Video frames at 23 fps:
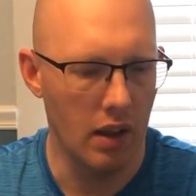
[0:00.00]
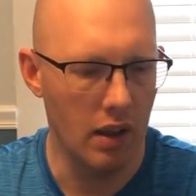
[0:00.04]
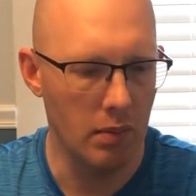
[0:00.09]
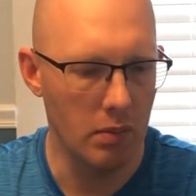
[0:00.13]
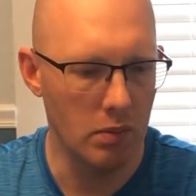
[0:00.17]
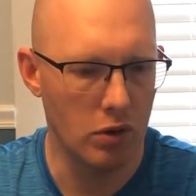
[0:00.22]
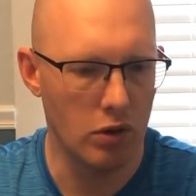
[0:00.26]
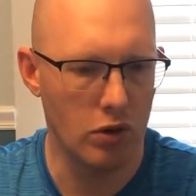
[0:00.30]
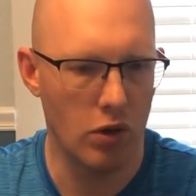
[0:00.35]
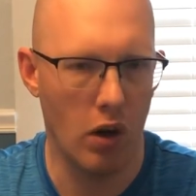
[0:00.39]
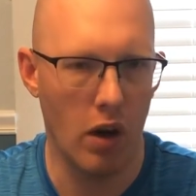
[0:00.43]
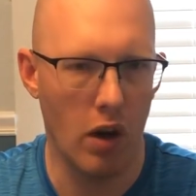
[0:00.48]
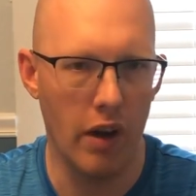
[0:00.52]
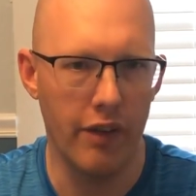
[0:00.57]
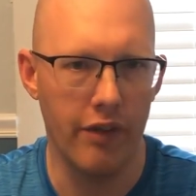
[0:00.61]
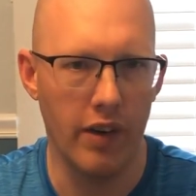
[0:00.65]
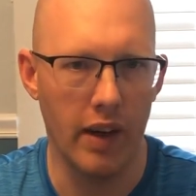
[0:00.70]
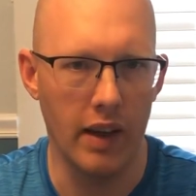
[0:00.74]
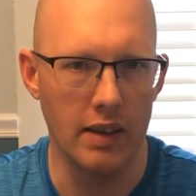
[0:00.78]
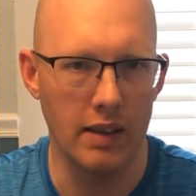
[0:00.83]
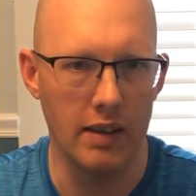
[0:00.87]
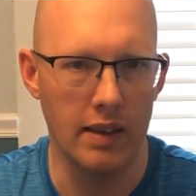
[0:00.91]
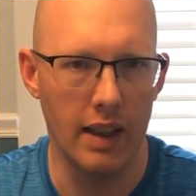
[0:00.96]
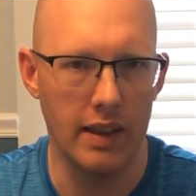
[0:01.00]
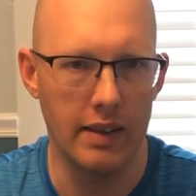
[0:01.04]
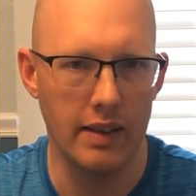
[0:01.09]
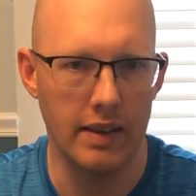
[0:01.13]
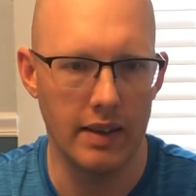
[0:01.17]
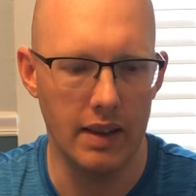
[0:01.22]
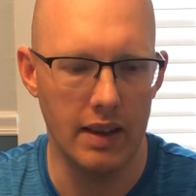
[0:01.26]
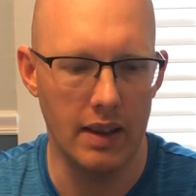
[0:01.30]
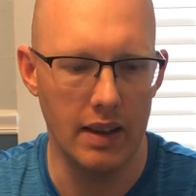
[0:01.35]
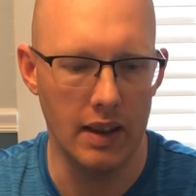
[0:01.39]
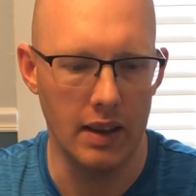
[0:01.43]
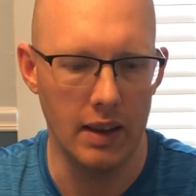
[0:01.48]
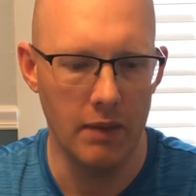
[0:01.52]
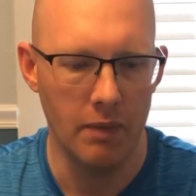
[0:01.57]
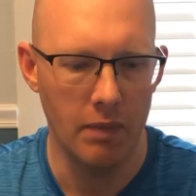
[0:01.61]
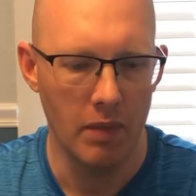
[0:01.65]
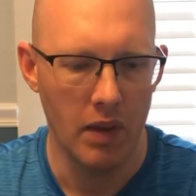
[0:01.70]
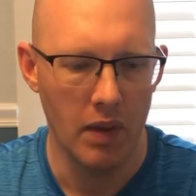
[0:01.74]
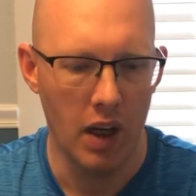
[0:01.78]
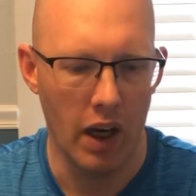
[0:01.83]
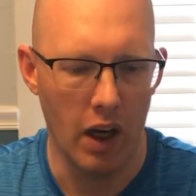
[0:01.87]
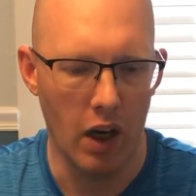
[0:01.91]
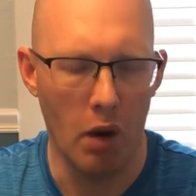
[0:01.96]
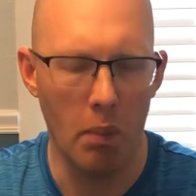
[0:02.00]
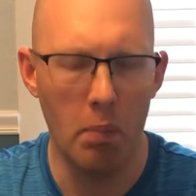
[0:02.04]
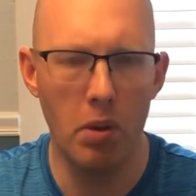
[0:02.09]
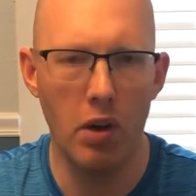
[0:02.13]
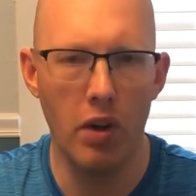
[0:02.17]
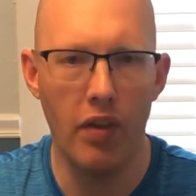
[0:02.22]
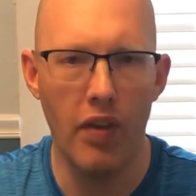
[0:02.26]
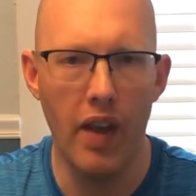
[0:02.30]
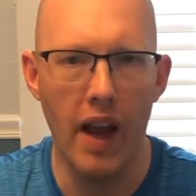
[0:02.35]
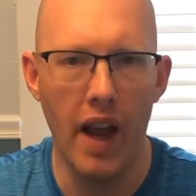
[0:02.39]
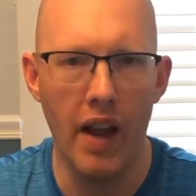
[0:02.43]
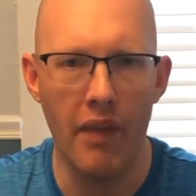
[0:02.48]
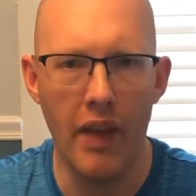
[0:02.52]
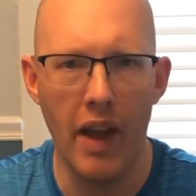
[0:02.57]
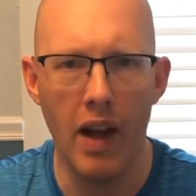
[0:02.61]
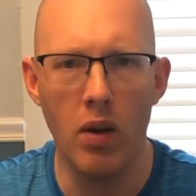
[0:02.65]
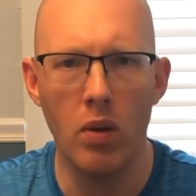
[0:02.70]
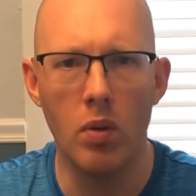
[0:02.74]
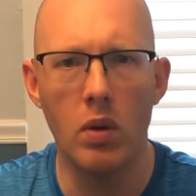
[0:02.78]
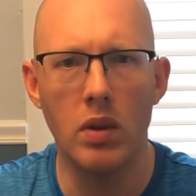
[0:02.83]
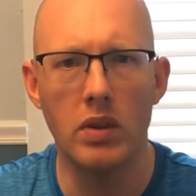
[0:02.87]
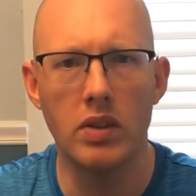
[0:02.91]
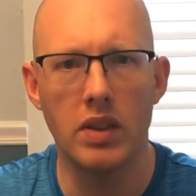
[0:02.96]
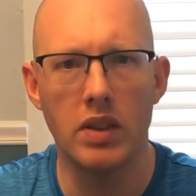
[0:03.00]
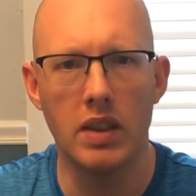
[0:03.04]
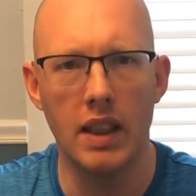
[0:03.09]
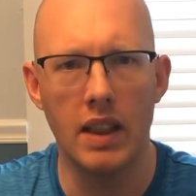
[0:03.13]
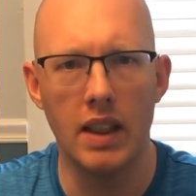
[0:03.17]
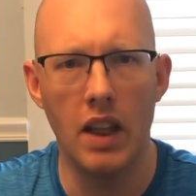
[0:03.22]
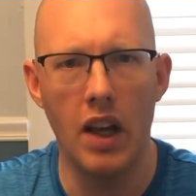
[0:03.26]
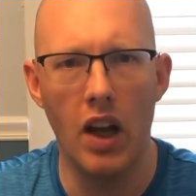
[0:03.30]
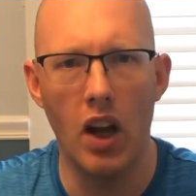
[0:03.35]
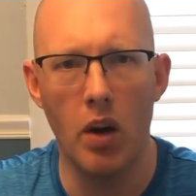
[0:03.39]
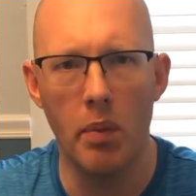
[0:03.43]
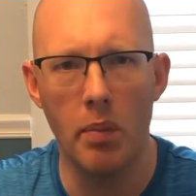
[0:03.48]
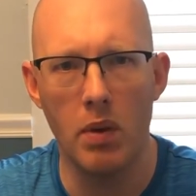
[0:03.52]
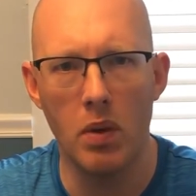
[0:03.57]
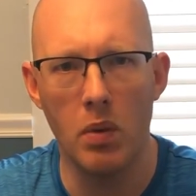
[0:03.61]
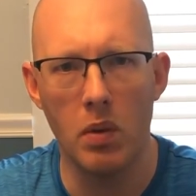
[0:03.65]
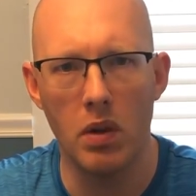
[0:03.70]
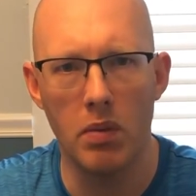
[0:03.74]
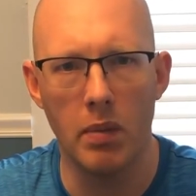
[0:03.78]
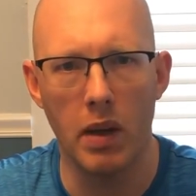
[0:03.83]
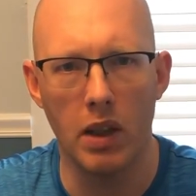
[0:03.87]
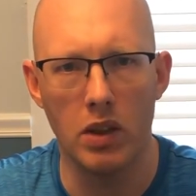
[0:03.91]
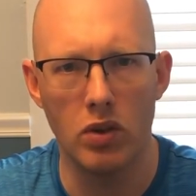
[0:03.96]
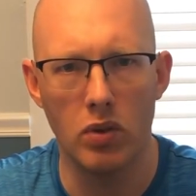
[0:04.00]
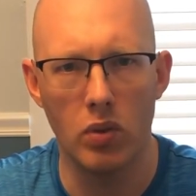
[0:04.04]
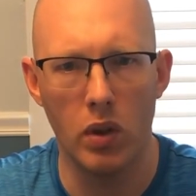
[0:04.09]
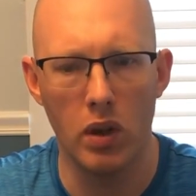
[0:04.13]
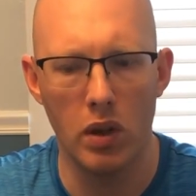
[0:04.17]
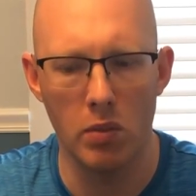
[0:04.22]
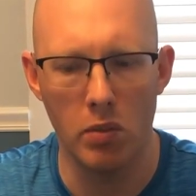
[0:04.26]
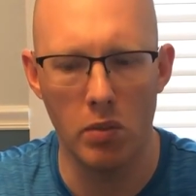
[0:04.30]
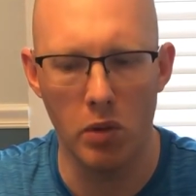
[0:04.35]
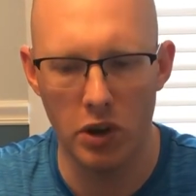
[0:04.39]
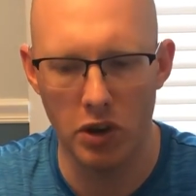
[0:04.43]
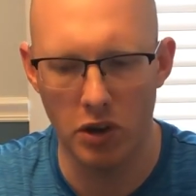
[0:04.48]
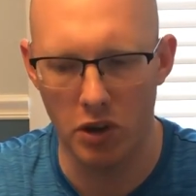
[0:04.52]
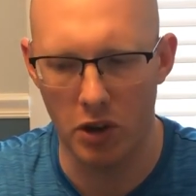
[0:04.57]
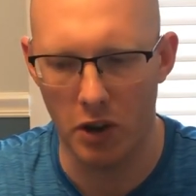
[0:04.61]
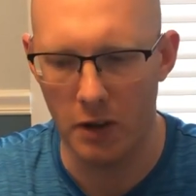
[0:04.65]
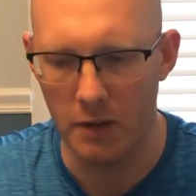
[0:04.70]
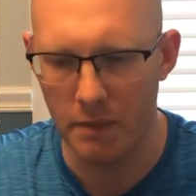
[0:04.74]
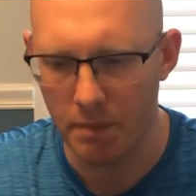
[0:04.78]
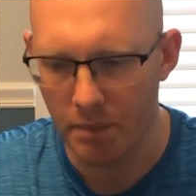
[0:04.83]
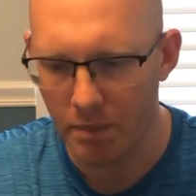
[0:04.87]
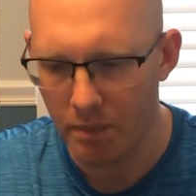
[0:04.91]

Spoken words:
Straw I find is less seedy, and I'll put that. That'll once again help me with my soil moisture.